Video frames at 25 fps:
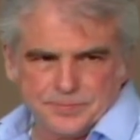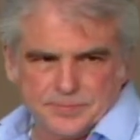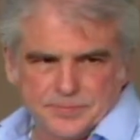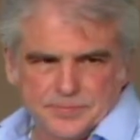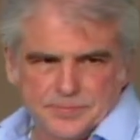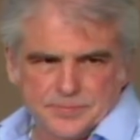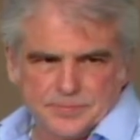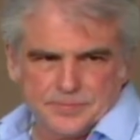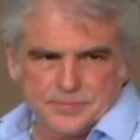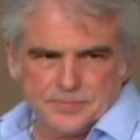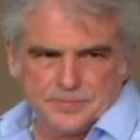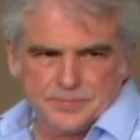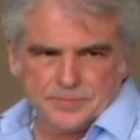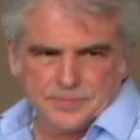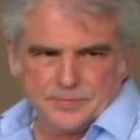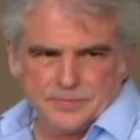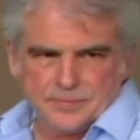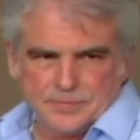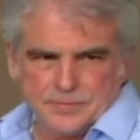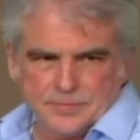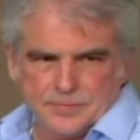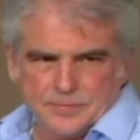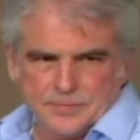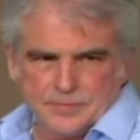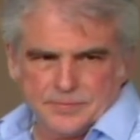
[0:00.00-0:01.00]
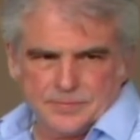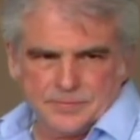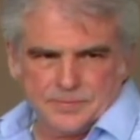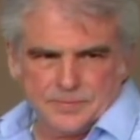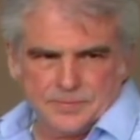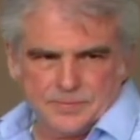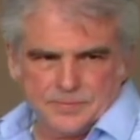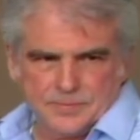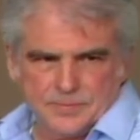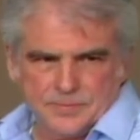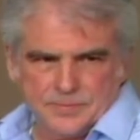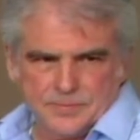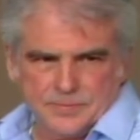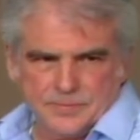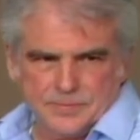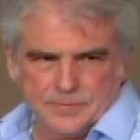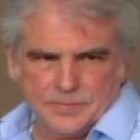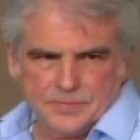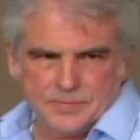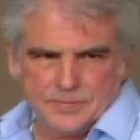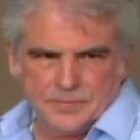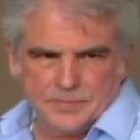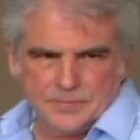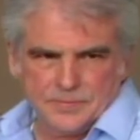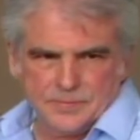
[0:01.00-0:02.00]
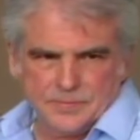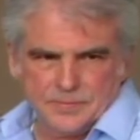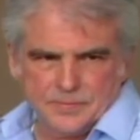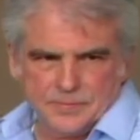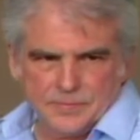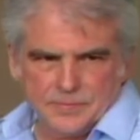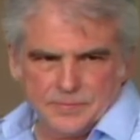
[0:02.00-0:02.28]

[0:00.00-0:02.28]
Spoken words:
I'm confused about why you're separating